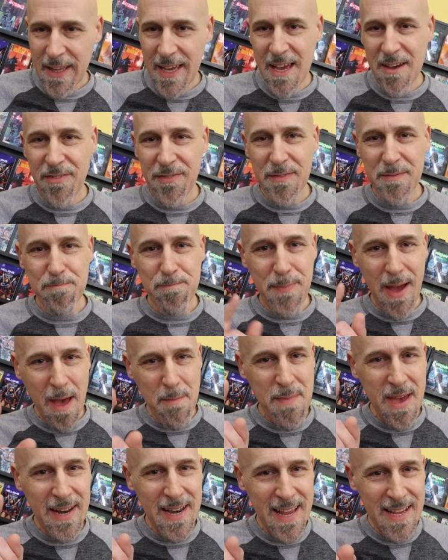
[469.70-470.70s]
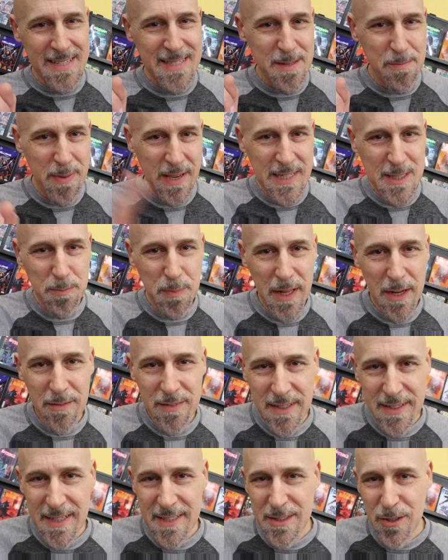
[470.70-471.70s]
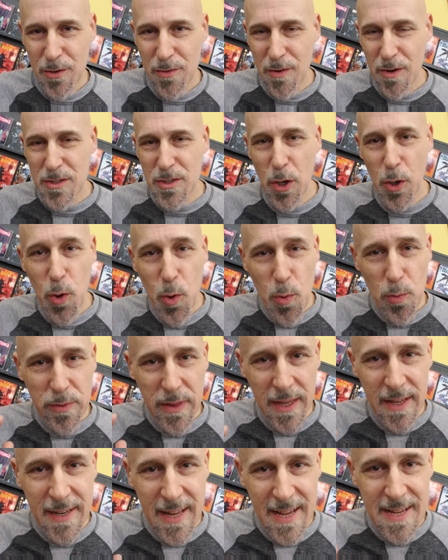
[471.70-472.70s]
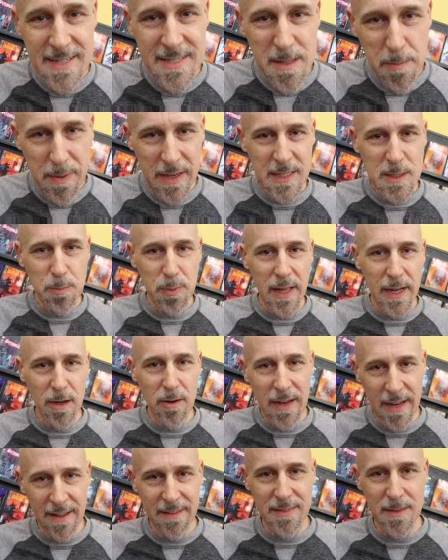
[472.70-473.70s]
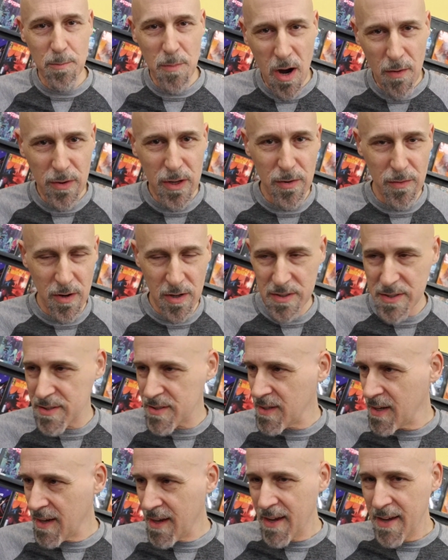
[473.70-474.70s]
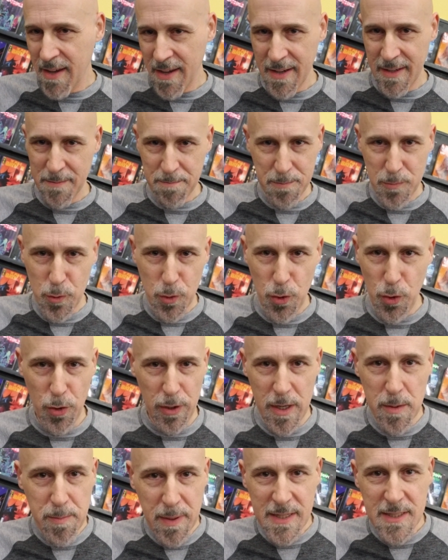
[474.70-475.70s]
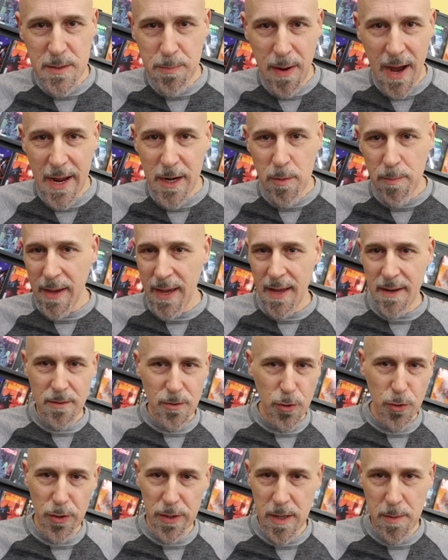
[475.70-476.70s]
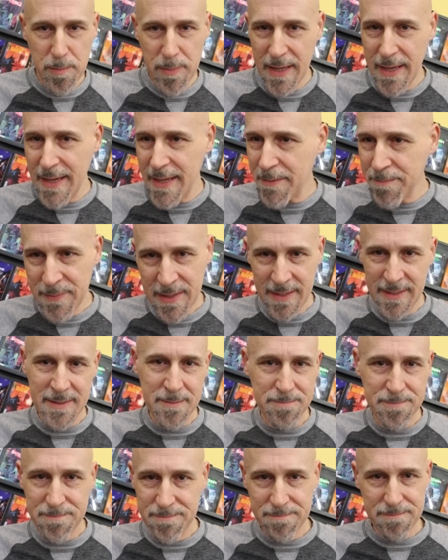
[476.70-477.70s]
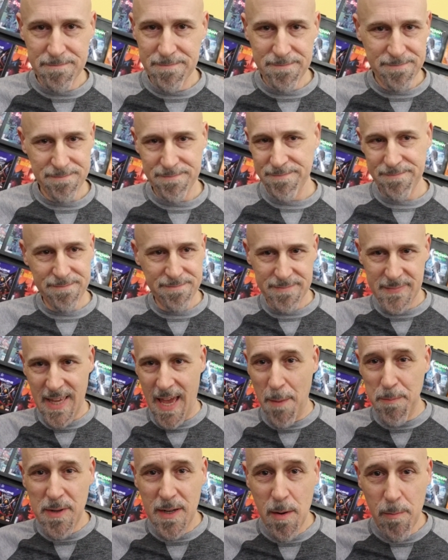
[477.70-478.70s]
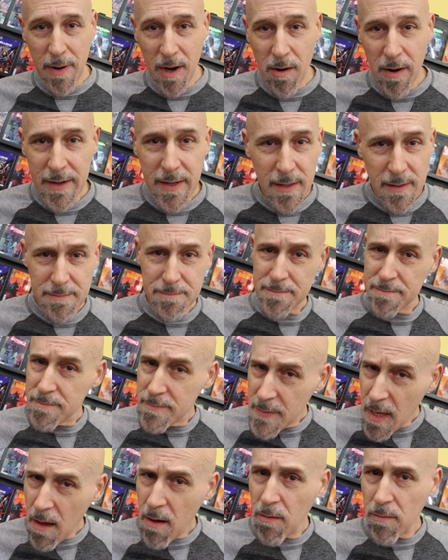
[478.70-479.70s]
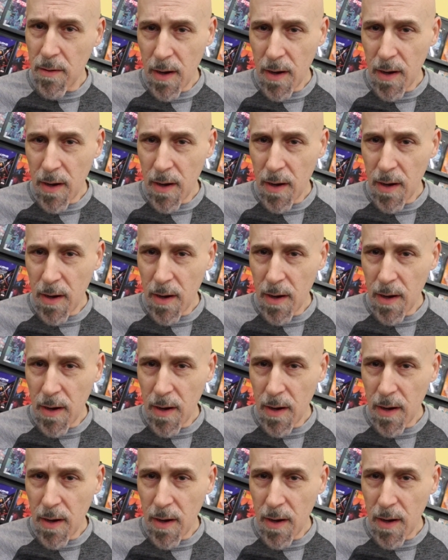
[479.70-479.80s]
If Batman is the biggest player in the DC universe, who then is the biggest player in the Marvel universe? Could it be Spider-Man? Could it be Captain America? No,